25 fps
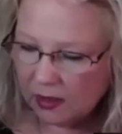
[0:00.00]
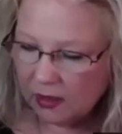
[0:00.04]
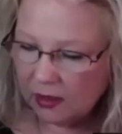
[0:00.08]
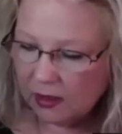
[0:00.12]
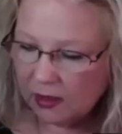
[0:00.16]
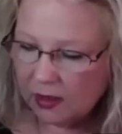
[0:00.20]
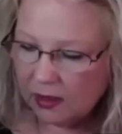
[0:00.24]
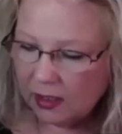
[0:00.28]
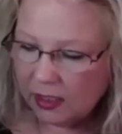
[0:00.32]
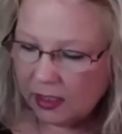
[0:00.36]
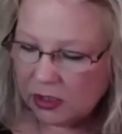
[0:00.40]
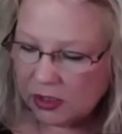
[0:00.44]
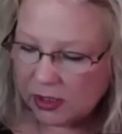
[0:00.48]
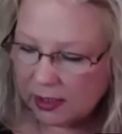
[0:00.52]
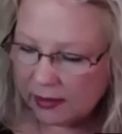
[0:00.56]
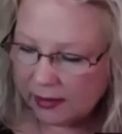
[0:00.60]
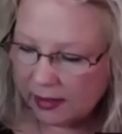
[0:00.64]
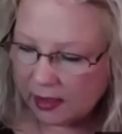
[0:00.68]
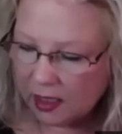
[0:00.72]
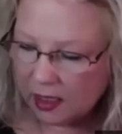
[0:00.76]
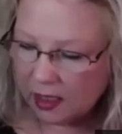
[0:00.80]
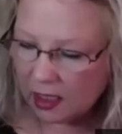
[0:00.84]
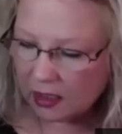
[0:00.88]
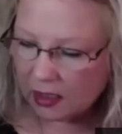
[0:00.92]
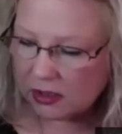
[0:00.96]
Angelic
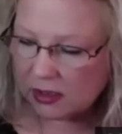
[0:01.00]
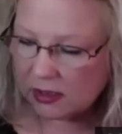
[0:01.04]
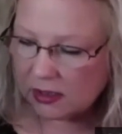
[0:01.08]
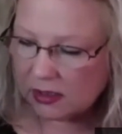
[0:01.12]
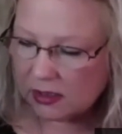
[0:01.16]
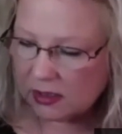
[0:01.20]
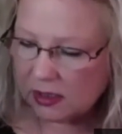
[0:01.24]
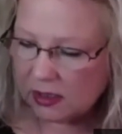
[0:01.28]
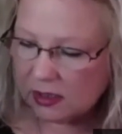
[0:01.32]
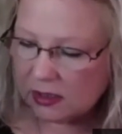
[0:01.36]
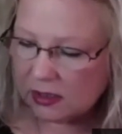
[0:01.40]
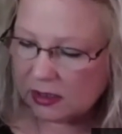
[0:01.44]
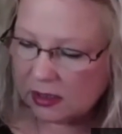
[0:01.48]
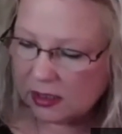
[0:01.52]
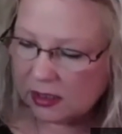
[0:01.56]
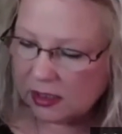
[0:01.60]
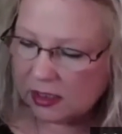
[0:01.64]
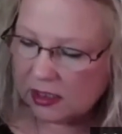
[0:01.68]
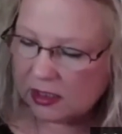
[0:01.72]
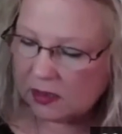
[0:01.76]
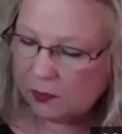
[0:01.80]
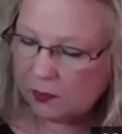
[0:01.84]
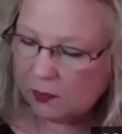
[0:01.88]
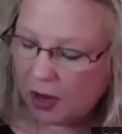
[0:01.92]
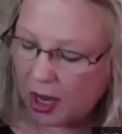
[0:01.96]
consciousness
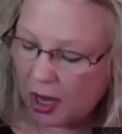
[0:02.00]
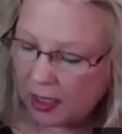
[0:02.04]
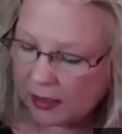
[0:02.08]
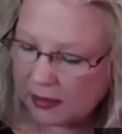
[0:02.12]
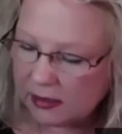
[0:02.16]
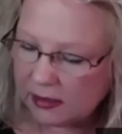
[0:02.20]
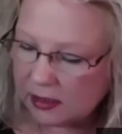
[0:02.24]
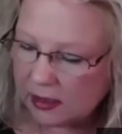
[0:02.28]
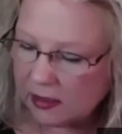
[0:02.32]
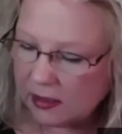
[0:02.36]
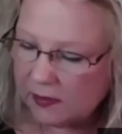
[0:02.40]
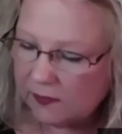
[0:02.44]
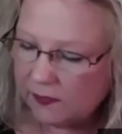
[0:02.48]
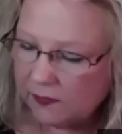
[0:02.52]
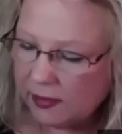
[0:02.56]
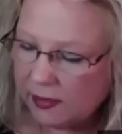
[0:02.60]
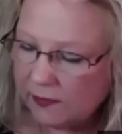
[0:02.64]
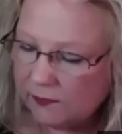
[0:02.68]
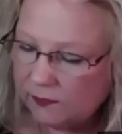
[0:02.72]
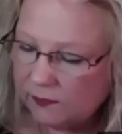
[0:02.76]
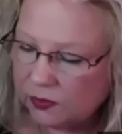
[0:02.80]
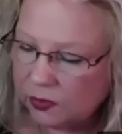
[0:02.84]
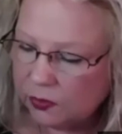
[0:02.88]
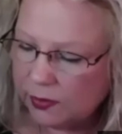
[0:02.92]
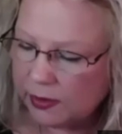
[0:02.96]
is positive,
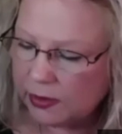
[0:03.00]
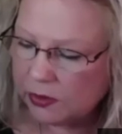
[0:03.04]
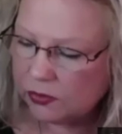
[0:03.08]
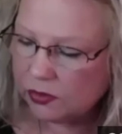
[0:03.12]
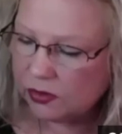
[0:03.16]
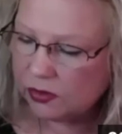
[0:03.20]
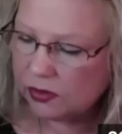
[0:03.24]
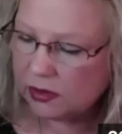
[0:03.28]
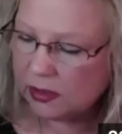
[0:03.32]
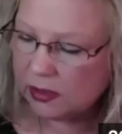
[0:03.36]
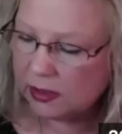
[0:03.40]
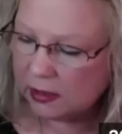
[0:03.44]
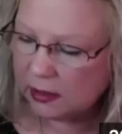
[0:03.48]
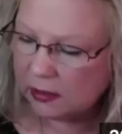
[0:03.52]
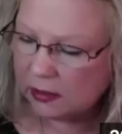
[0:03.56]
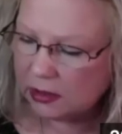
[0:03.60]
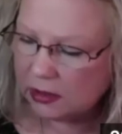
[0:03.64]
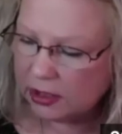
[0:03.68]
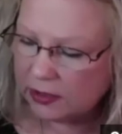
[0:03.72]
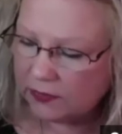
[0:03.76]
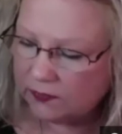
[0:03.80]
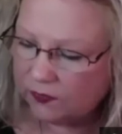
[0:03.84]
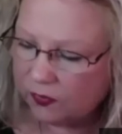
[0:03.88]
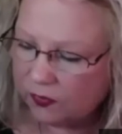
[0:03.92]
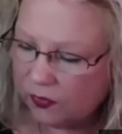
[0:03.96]
influential
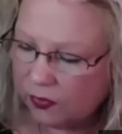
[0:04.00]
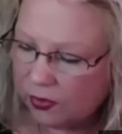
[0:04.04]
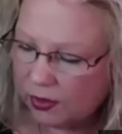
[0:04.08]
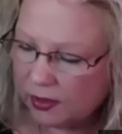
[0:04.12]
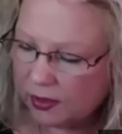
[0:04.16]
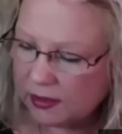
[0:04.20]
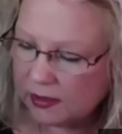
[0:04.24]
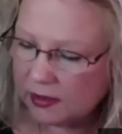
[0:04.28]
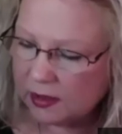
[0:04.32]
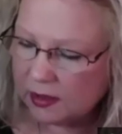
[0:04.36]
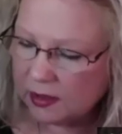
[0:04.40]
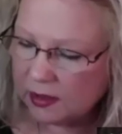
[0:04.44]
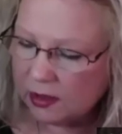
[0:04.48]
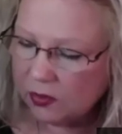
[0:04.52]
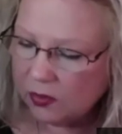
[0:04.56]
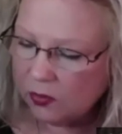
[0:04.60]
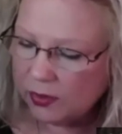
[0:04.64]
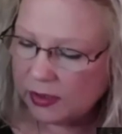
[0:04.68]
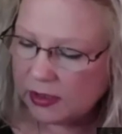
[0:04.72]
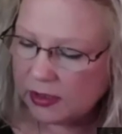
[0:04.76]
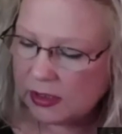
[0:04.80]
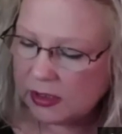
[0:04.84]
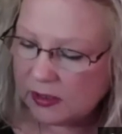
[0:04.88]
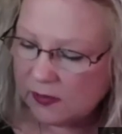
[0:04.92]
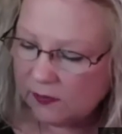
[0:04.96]
energy force,
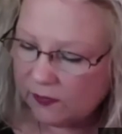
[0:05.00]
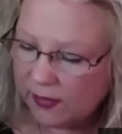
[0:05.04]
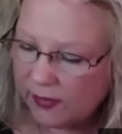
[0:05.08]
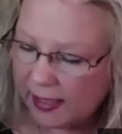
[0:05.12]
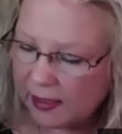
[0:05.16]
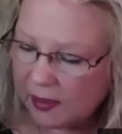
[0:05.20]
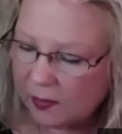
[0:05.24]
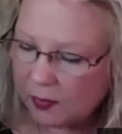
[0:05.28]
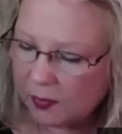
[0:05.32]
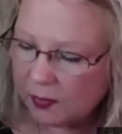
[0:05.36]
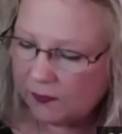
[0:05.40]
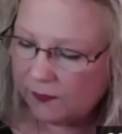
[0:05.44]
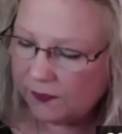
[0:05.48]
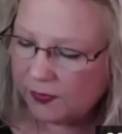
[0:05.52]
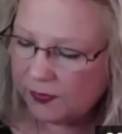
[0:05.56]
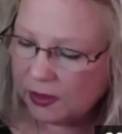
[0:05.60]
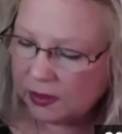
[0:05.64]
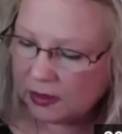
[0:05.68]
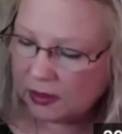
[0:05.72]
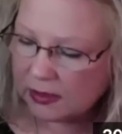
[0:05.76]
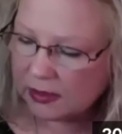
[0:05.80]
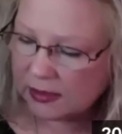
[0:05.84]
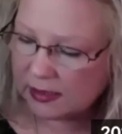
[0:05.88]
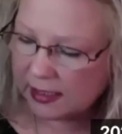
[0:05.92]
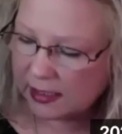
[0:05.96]
which is available for
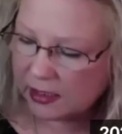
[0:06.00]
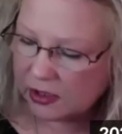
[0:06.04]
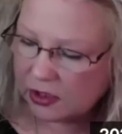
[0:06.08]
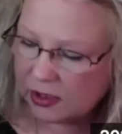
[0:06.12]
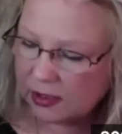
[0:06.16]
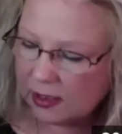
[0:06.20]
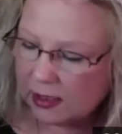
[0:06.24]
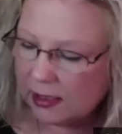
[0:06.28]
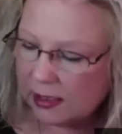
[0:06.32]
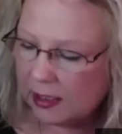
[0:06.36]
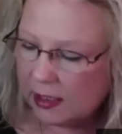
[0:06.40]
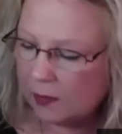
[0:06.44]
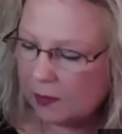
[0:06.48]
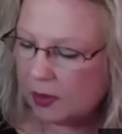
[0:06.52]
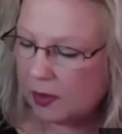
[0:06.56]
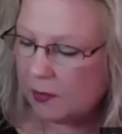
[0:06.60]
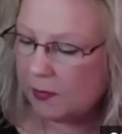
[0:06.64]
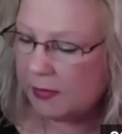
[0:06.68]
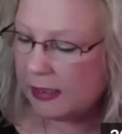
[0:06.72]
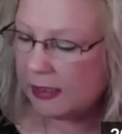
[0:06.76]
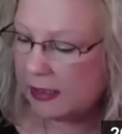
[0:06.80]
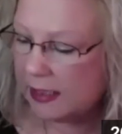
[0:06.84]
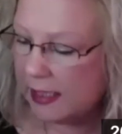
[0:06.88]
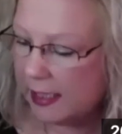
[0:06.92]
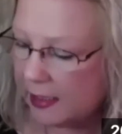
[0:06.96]
utilization and
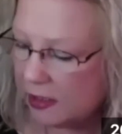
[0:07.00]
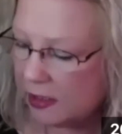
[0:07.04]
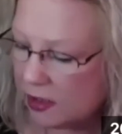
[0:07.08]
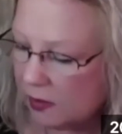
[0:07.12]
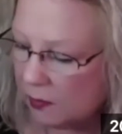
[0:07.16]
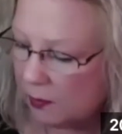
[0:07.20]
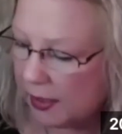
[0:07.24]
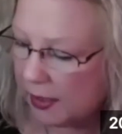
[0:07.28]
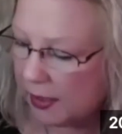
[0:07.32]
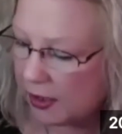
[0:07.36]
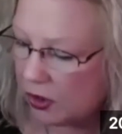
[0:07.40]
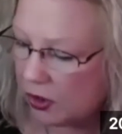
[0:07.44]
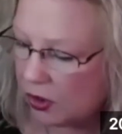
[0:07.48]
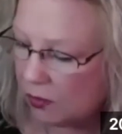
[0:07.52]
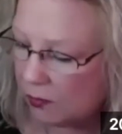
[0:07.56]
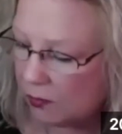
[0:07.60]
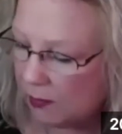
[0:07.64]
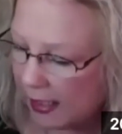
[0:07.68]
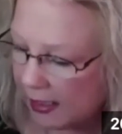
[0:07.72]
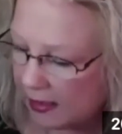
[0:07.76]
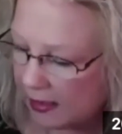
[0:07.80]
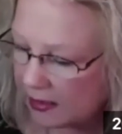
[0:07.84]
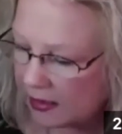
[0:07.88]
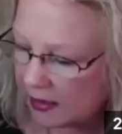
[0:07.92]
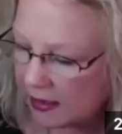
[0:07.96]
implementation by
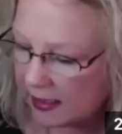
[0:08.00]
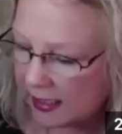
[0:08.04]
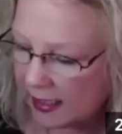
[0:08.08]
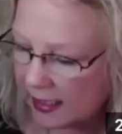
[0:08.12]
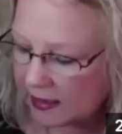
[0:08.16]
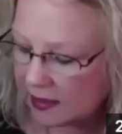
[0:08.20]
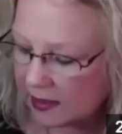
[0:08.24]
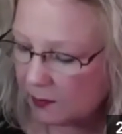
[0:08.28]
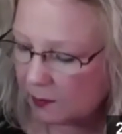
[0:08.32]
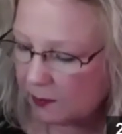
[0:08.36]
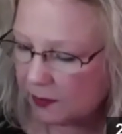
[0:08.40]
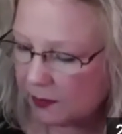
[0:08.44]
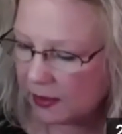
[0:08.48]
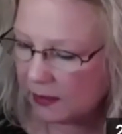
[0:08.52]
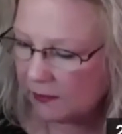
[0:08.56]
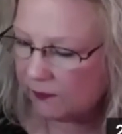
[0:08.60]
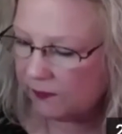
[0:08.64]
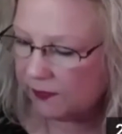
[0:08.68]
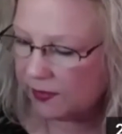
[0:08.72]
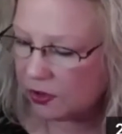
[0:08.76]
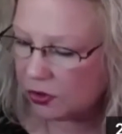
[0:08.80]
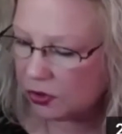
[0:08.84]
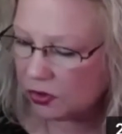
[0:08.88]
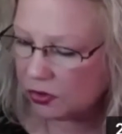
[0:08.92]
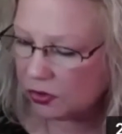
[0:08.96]
humanity as a
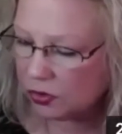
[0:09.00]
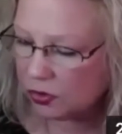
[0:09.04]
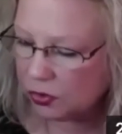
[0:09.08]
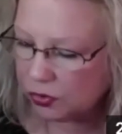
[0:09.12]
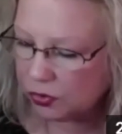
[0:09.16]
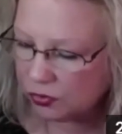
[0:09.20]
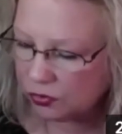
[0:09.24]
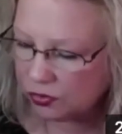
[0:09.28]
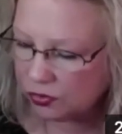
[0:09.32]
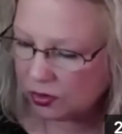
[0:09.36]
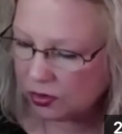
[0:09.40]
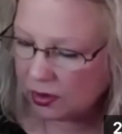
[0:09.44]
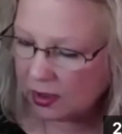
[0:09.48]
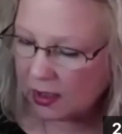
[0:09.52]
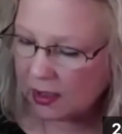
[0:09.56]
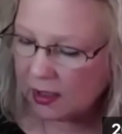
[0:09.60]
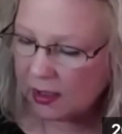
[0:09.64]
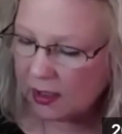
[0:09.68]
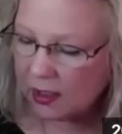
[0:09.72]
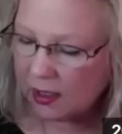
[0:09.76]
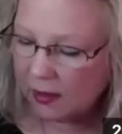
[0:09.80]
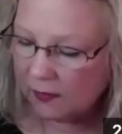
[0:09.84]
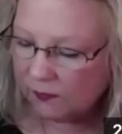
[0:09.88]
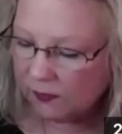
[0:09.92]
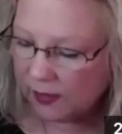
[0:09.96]
beneficial tool
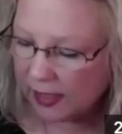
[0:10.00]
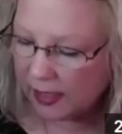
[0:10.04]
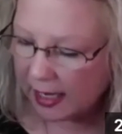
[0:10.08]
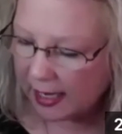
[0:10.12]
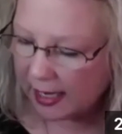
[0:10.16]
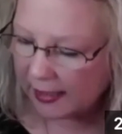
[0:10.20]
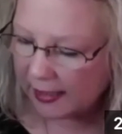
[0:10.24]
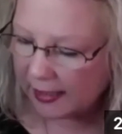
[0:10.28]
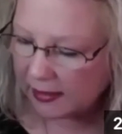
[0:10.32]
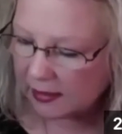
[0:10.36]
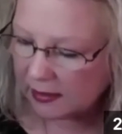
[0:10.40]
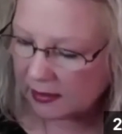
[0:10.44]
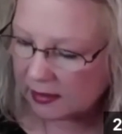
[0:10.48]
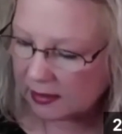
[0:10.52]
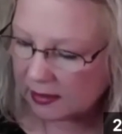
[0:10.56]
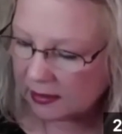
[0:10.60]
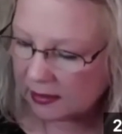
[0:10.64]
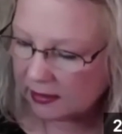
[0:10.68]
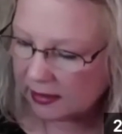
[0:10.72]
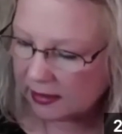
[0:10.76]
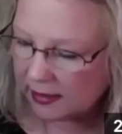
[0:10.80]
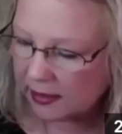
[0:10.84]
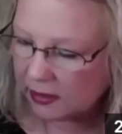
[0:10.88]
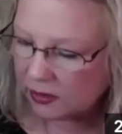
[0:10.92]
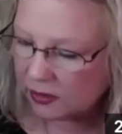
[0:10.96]
of guidance
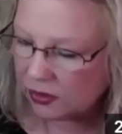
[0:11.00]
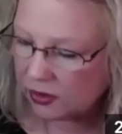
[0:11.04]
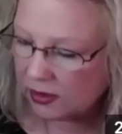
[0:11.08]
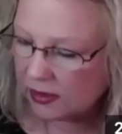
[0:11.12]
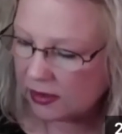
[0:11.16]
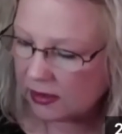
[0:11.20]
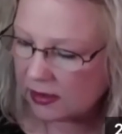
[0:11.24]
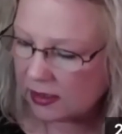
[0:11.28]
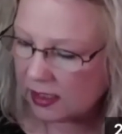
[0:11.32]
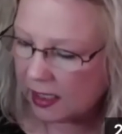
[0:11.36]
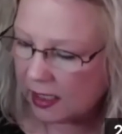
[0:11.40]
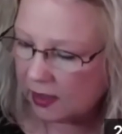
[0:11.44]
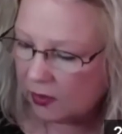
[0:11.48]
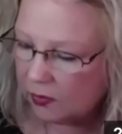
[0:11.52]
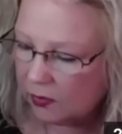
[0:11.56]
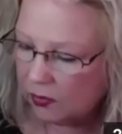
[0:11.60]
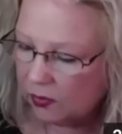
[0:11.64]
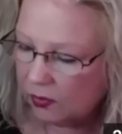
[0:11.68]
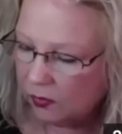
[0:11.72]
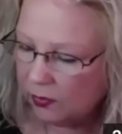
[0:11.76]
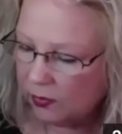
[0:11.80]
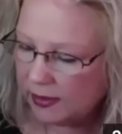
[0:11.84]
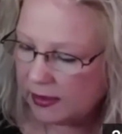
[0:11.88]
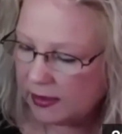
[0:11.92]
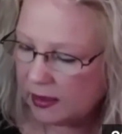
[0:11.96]
leading to desired
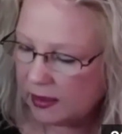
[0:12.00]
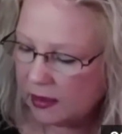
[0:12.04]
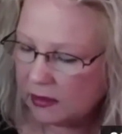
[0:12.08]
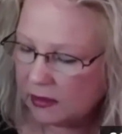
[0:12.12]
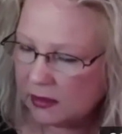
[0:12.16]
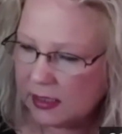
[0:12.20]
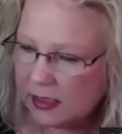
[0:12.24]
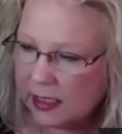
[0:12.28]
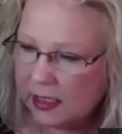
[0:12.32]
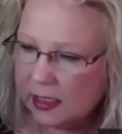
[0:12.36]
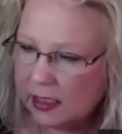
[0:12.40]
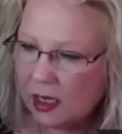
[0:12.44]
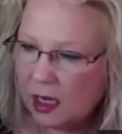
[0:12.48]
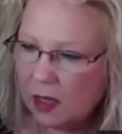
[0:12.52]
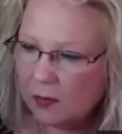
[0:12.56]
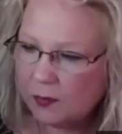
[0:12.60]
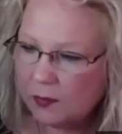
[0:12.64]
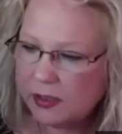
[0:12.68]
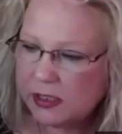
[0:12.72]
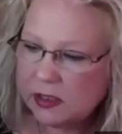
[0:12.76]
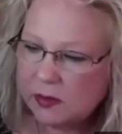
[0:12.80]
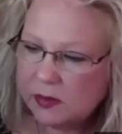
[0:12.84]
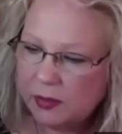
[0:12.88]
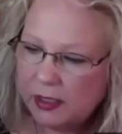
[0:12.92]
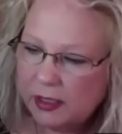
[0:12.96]
results and
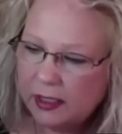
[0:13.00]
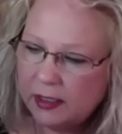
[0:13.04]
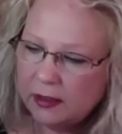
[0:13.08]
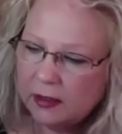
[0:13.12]
accomplishment.